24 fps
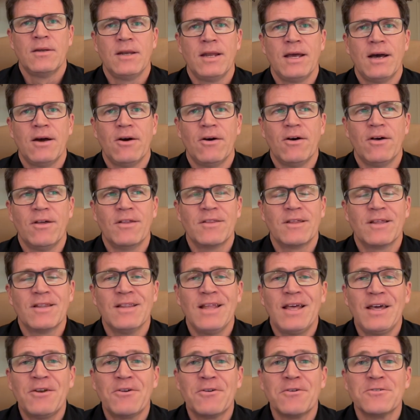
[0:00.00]
Now, the
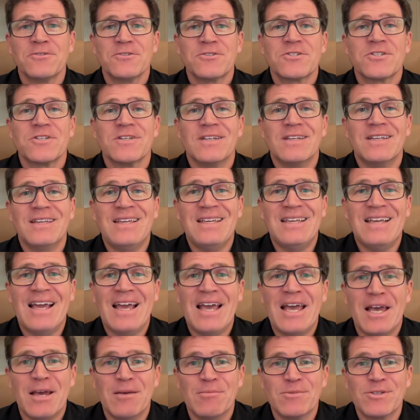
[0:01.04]
letters
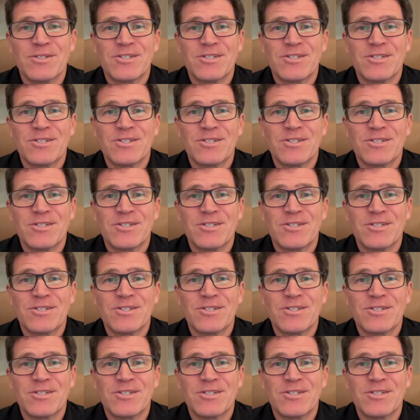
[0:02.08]
EM